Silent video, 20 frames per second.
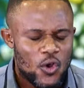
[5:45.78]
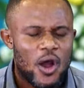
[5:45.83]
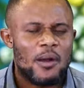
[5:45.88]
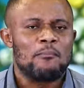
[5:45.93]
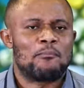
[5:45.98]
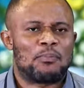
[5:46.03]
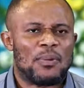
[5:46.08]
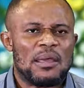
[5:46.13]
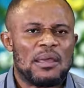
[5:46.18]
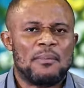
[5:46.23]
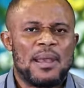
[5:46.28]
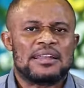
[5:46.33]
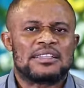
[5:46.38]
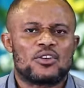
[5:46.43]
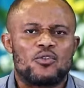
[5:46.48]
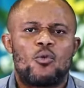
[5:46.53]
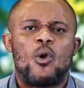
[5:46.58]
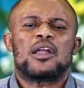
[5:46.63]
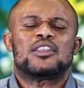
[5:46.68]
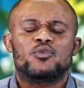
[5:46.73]
to
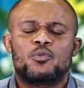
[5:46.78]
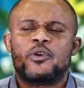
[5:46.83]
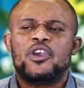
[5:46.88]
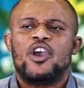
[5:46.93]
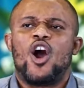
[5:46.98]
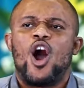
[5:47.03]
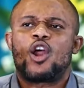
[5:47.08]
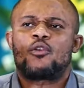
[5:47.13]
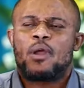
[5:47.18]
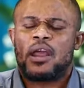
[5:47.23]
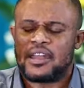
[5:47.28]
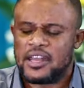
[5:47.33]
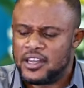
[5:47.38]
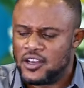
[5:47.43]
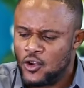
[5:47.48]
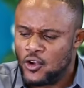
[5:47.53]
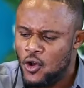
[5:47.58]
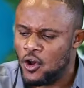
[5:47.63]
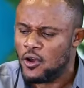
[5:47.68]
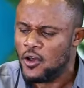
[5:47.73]
complement what we
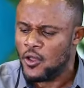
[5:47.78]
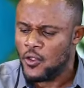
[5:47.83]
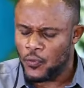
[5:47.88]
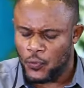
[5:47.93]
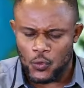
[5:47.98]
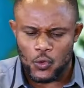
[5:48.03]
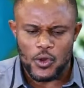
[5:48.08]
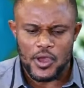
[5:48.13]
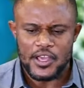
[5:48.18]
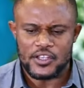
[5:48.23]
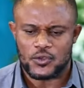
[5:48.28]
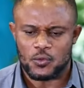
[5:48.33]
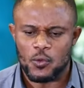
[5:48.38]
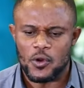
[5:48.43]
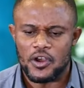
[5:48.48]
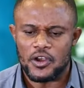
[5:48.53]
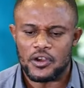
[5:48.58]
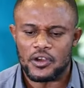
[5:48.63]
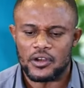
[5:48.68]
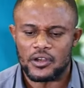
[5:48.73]
already know through His
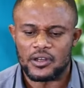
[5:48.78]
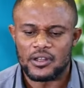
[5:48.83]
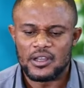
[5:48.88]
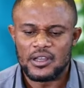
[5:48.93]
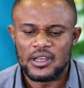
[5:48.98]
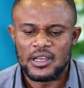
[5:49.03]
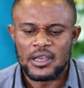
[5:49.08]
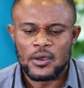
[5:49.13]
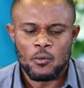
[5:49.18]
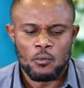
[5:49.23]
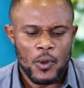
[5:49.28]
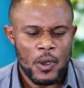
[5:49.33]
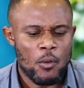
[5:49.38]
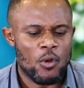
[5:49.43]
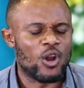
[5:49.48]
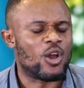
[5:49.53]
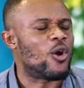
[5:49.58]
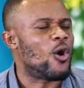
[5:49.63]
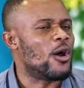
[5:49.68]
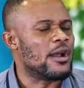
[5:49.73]
word.
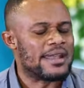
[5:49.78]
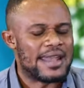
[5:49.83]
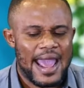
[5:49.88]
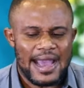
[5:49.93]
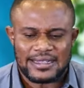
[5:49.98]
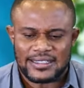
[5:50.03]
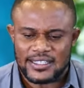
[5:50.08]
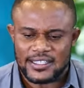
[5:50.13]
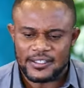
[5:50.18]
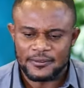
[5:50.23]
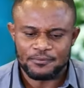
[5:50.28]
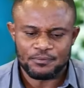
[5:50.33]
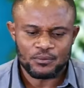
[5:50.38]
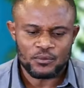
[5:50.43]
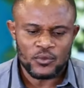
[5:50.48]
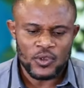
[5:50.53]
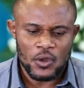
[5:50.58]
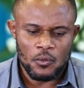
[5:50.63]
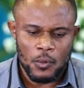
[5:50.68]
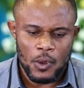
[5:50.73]
We will connect,
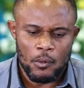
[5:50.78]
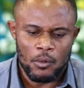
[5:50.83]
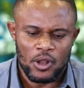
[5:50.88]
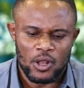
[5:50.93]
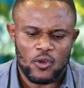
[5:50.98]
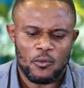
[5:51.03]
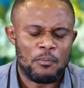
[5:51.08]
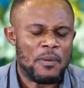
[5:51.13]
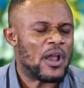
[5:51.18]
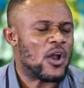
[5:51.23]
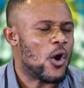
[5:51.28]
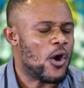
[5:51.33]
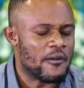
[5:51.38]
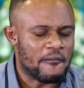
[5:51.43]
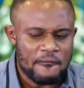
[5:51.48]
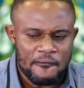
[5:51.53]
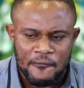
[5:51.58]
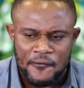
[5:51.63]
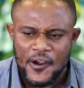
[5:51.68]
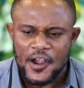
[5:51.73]
we will be
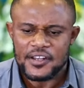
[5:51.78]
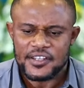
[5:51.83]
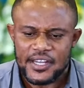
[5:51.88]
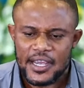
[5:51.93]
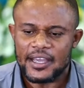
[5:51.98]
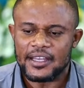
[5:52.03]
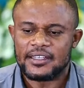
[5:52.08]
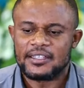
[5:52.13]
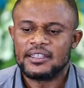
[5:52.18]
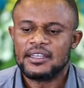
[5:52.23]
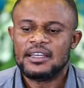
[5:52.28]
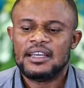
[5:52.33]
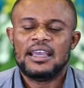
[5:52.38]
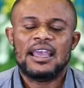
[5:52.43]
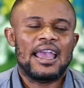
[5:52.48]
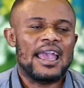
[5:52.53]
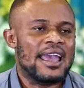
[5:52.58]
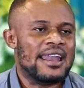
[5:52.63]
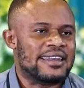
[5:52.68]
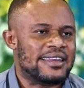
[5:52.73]
converted,
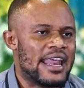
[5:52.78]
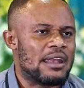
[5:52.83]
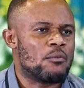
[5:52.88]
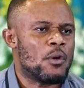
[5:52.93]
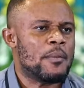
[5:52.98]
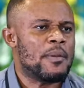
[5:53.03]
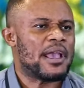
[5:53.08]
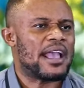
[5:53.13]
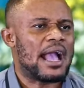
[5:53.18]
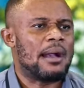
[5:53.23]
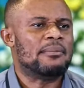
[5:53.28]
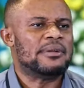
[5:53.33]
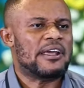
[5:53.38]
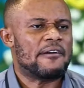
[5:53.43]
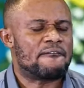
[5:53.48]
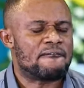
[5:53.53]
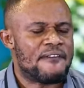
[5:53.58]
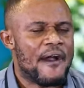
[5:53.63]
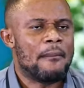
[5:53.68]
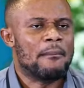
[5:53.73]
and then we
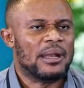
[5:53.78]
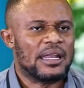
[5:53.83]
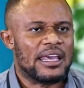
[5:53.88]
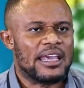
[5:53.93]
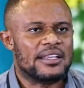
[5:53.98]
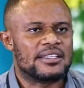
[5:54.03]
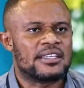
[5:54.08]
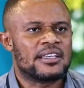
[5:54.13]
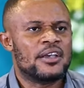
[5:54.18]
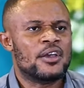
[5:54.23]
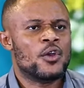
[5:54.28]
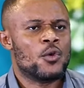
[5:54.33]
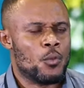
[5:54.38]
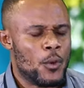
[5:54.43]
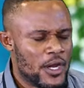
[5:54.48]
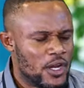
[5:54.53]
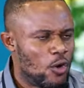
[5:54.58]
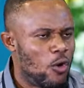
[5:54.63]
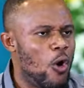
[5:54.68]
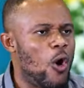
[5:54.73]
become the families
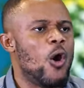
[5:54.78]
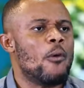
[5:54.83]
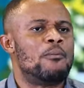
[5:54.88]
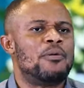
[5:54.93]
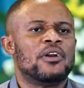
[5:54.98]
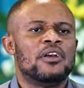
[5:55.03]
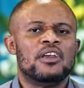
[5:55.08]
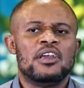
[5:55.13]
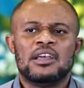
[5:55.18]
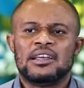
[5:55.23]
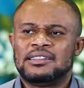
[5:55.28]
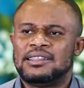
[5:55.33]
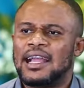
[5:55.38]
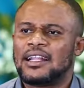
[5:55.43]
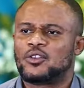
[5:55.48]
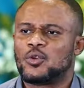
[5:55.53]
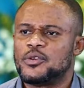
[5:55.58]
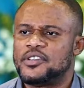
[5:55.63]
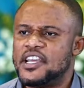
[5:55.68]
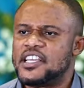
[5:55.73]
with
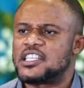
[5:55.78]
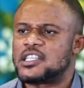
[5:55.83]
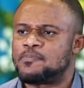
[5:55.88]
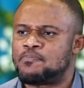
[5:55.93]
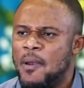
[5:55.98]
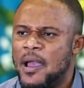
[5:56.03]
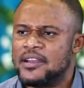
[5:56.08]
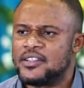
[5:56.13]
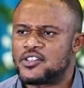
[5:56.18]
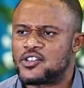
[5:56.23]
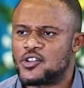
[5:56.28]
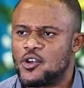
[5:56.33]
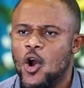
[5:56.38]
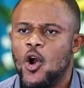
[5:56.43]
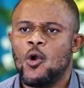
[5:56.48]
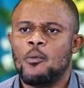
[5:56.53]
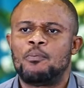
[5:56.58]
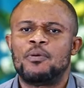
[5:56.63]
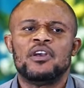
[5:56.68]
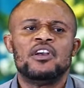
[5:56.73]
hope that will dispense
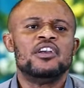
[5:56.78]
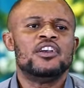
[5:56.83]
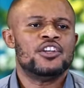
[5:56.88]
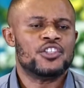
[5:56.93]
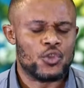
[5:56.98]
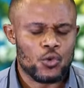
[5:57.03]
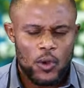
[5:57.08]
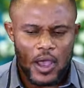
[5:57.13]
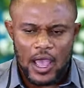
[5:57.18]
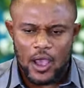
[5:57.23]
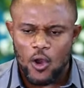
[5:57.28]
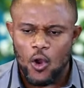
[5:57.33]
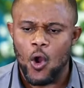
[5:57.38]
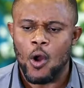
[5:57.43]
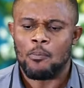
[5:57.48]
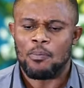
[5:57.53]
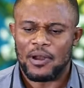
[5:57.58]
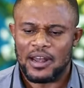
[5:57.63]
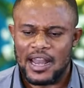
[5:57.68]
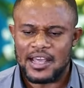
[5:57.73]
hope to a
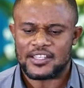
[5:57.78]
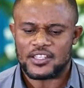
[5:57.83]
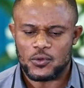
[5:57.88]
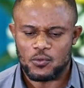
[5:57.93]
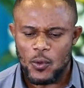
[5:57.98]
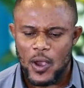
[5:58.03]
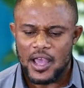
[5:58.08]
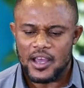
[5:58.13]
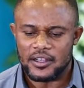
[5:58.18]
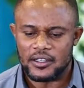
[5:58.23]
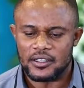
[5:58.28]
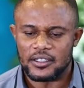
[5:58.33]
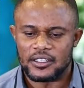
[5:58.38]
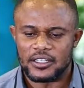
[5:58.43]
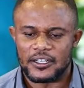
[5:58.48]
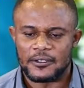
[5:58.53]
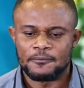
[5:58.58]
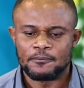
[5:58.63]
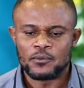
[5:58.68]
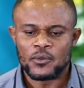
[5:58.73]
hopeless
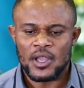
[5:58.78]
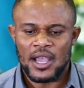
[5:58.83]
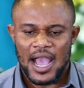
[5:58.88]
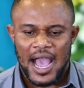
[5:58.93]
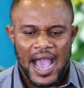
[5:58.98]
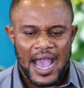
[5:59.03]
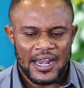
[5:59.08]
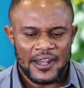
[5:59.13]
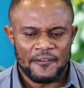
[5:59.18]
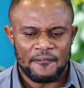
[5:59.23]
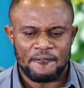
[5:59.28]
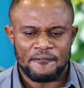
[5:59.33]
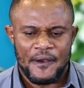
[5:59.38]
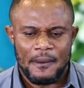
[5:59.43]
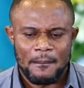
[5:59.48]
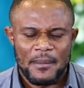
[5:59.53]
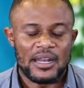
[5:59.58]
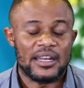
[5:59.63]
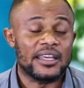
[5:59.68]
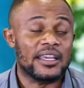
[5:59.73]
world.
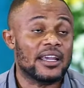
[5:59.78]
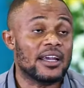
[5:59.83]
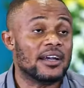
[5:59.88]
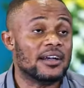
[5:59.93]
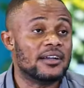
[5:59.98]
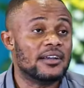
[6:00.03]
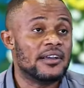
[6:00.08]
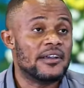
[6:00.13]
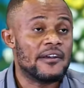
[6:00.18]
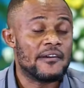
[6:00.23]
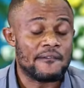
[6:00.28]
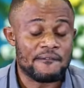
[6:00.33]
Unfamiliar,